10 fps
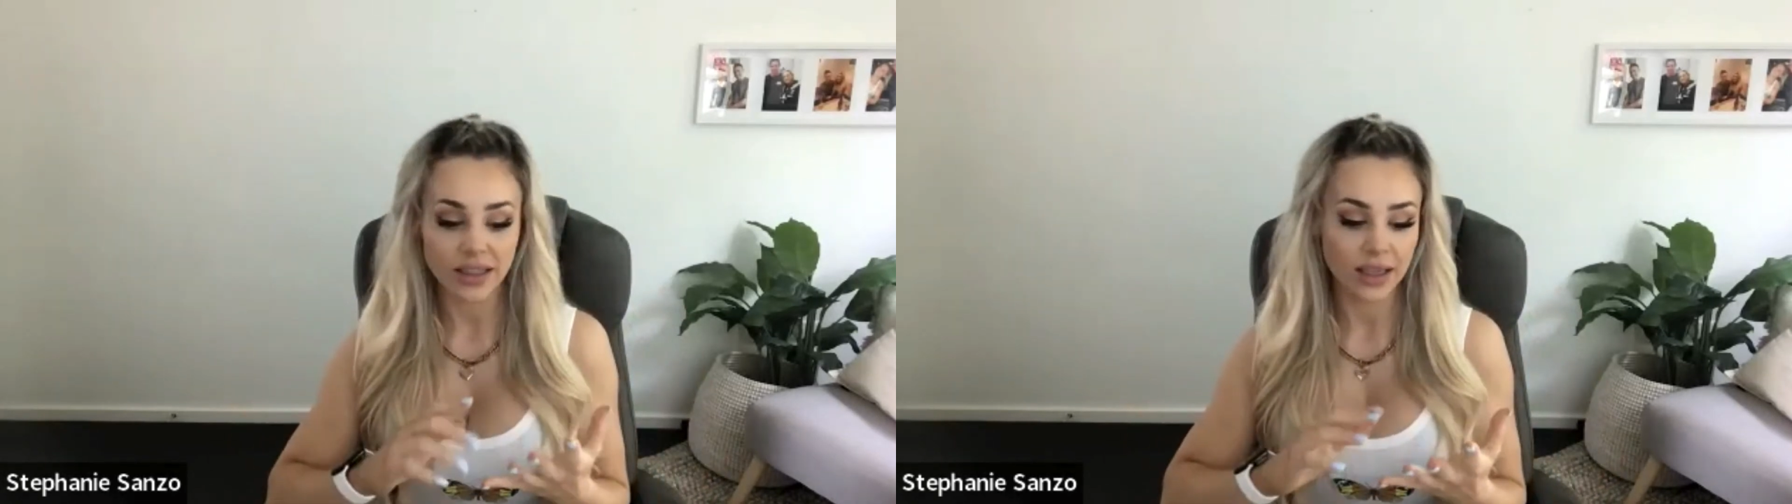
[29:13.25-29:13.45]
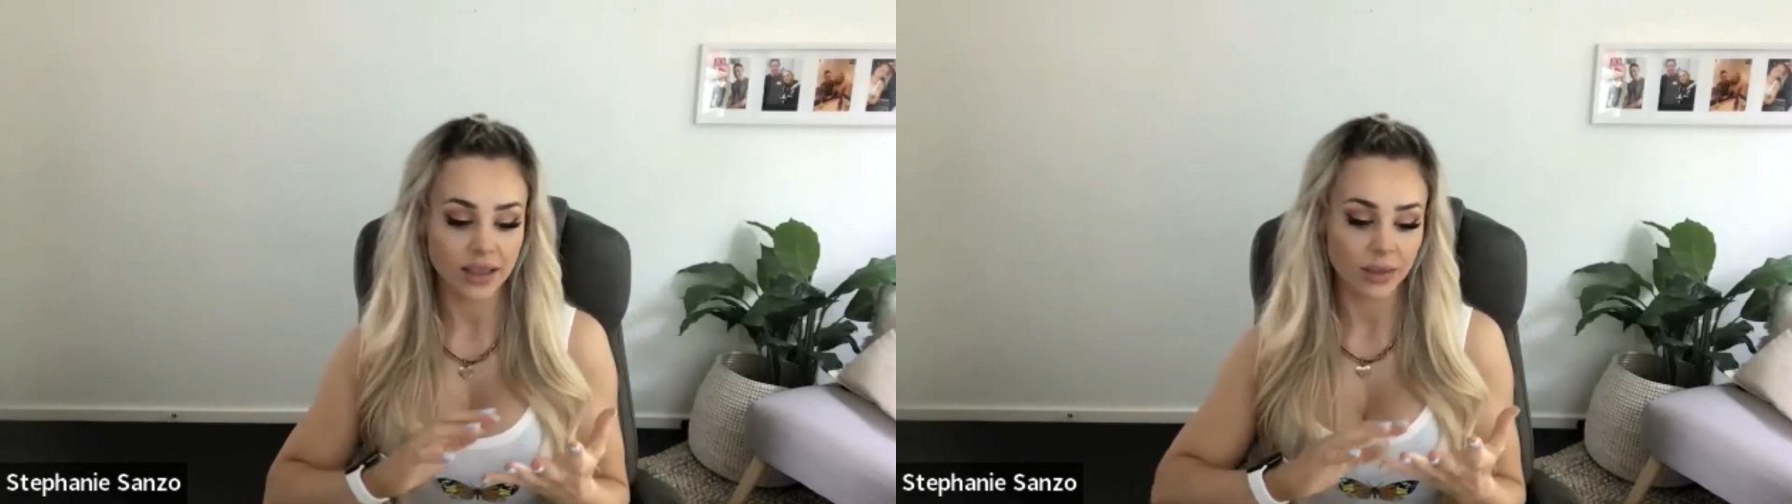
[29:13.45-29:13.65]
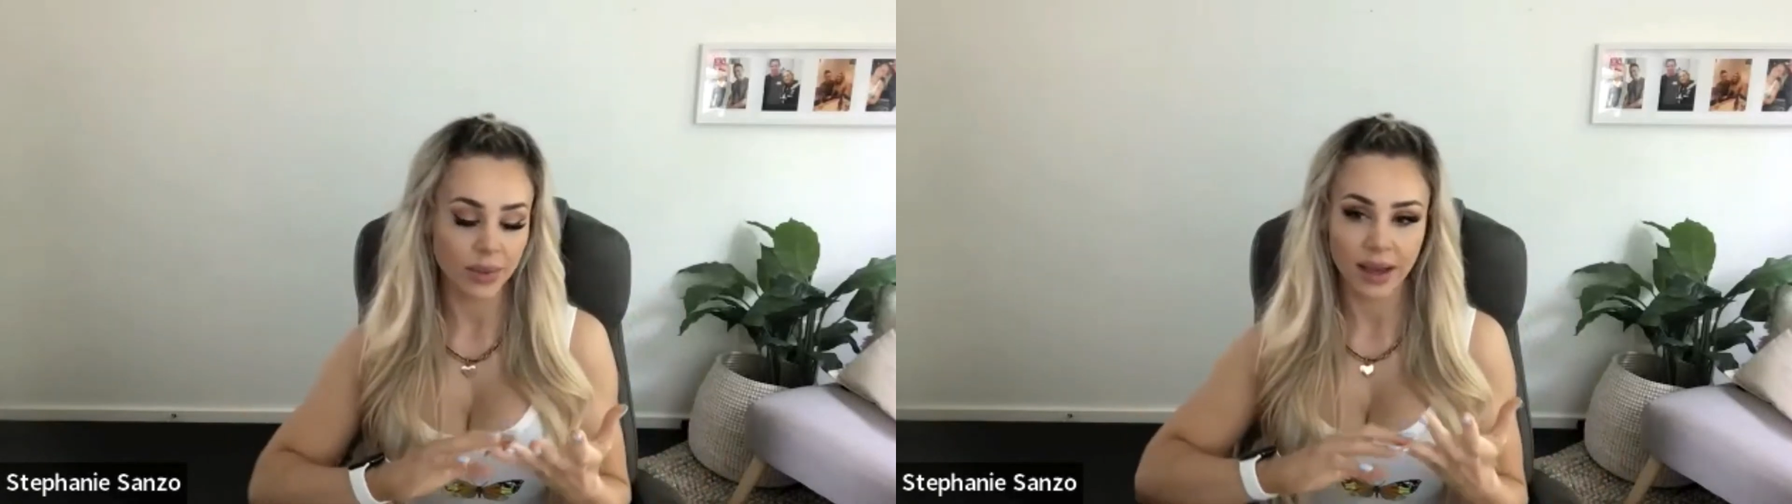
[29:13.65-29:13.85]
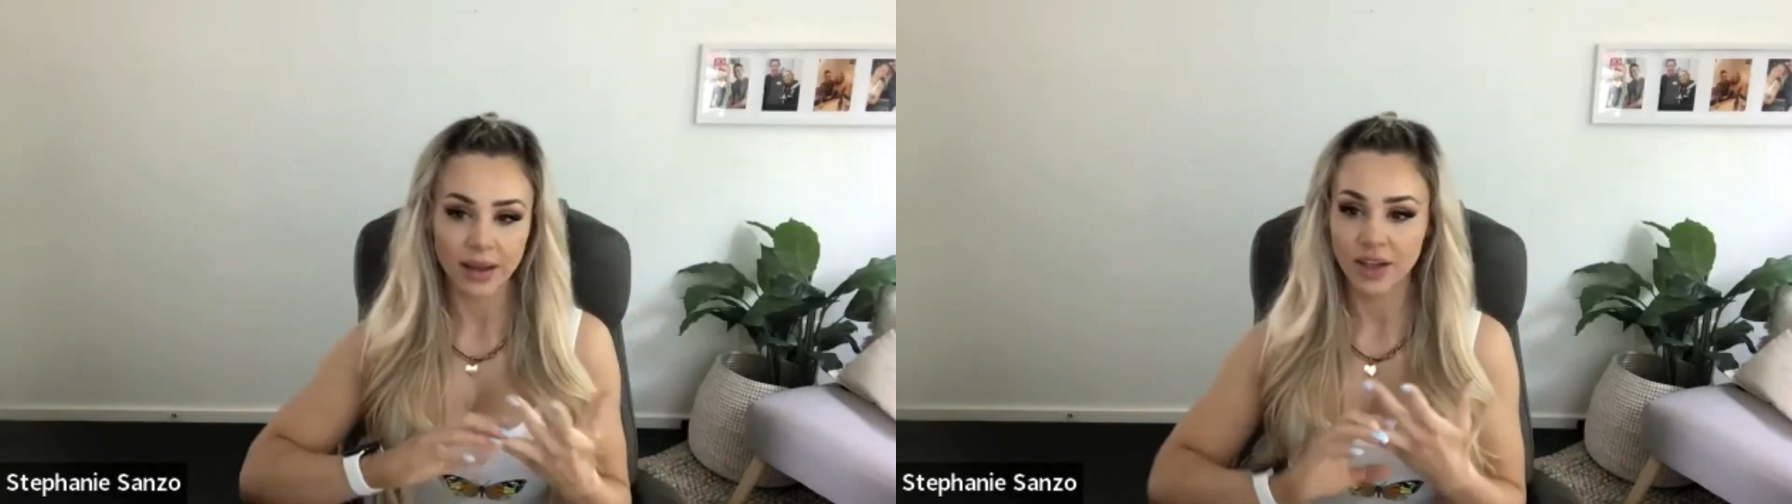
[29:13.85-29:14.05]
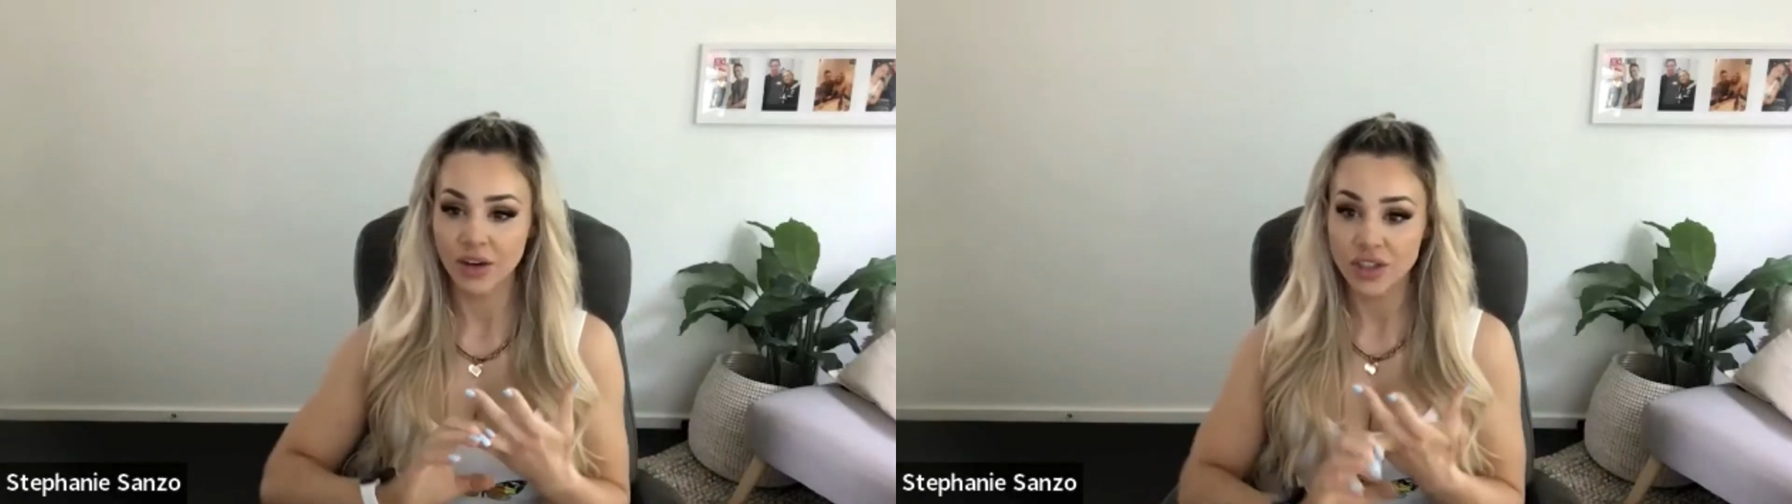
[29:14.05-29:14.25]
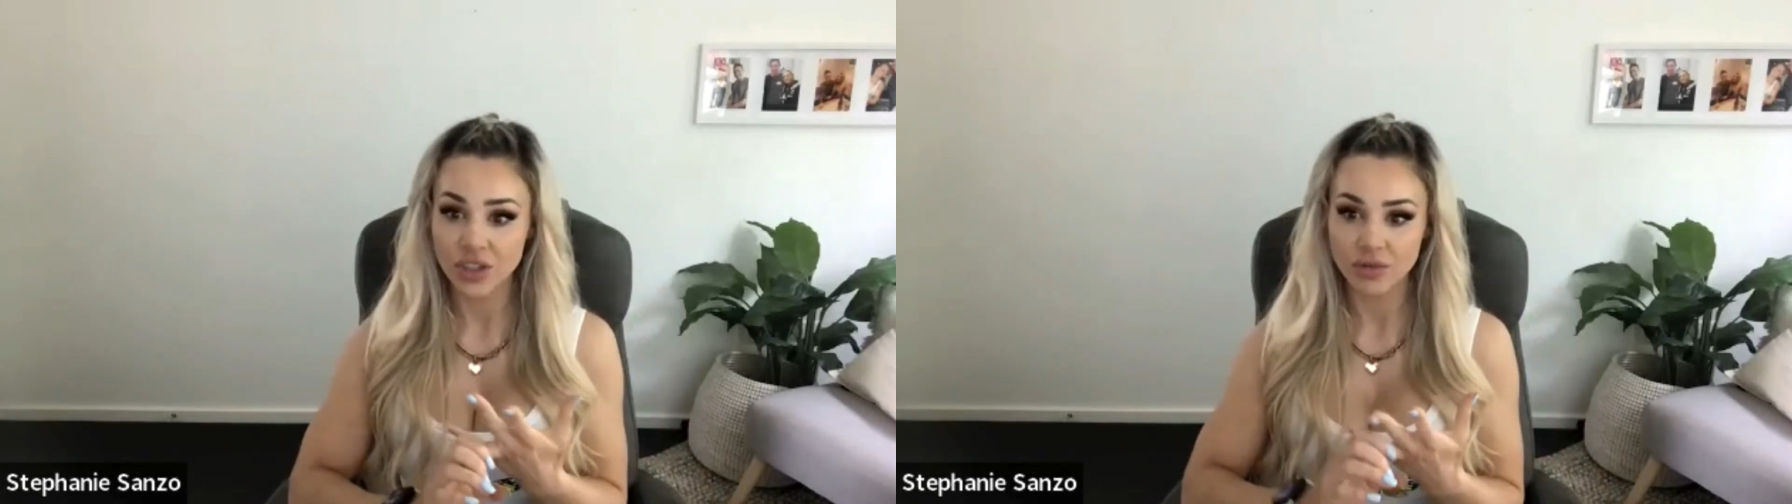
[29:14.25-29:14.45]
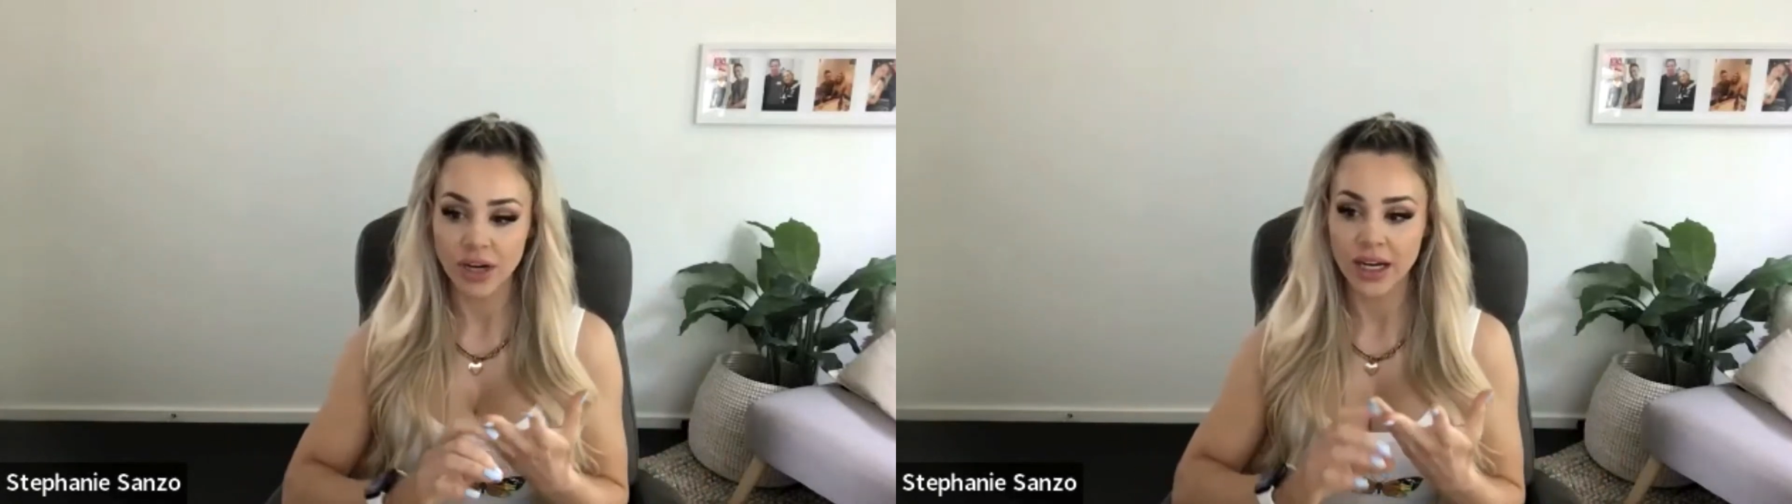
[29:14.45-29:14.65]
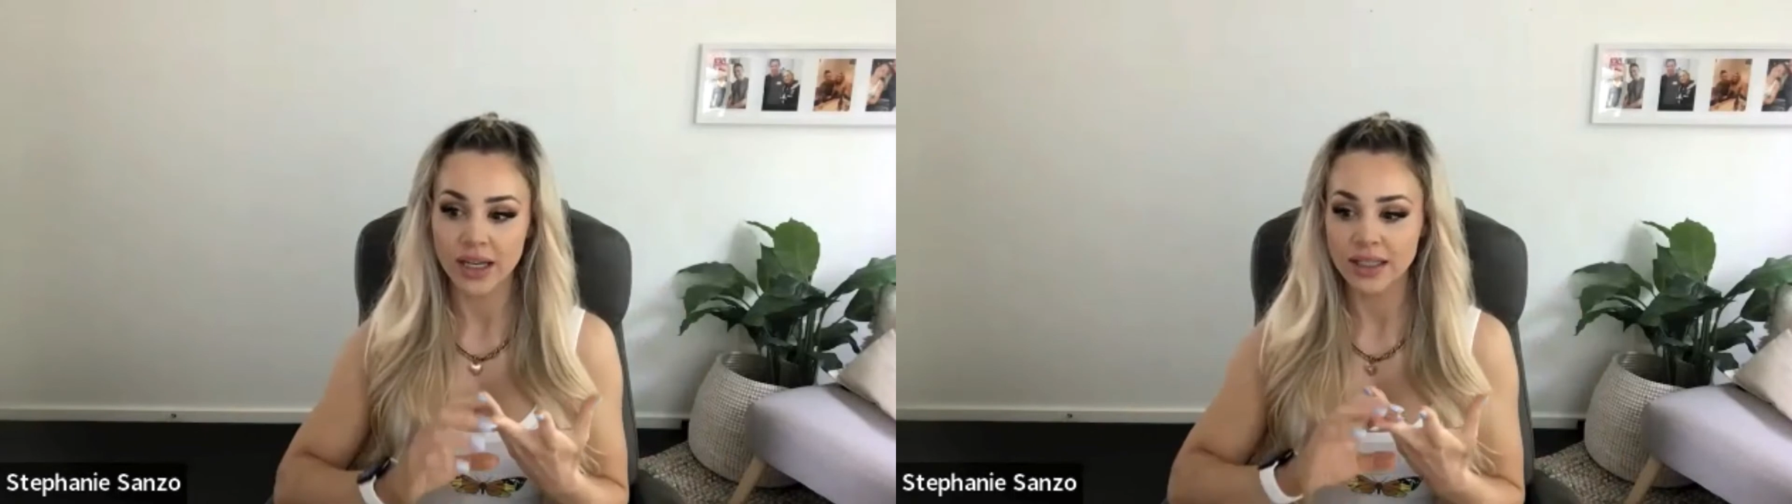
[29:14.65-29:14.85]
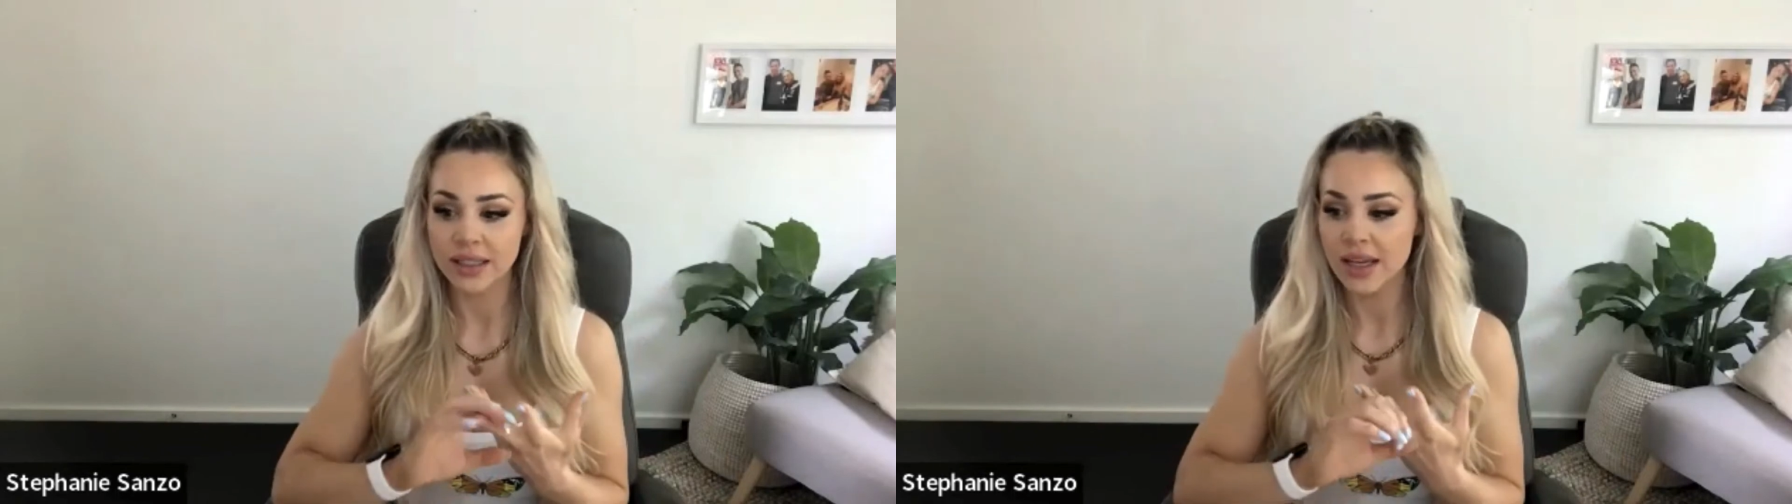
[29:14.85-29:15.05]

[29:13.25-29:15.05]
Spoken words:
things about stress,